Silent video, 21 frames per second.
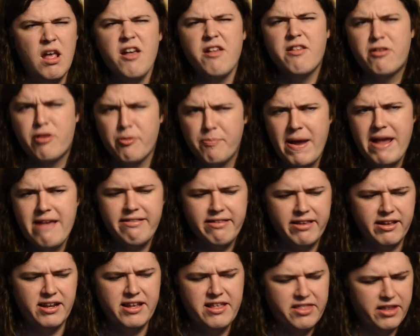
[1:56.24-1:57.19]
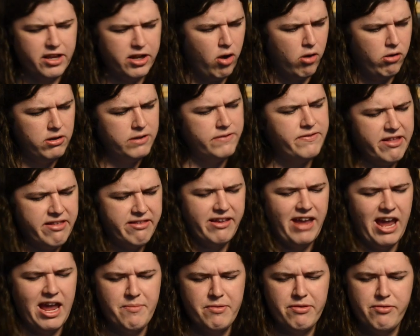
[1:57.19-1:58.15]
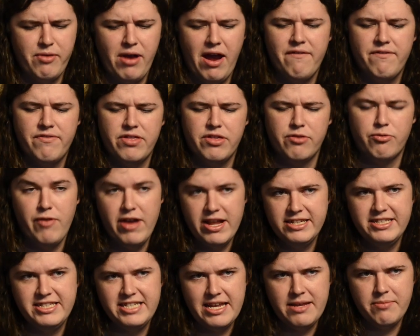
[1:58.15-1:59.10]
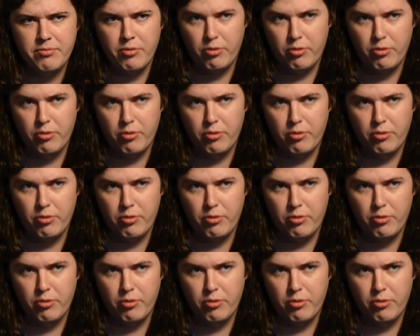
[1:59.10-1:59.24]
So basically the goal of this game is you have the red team,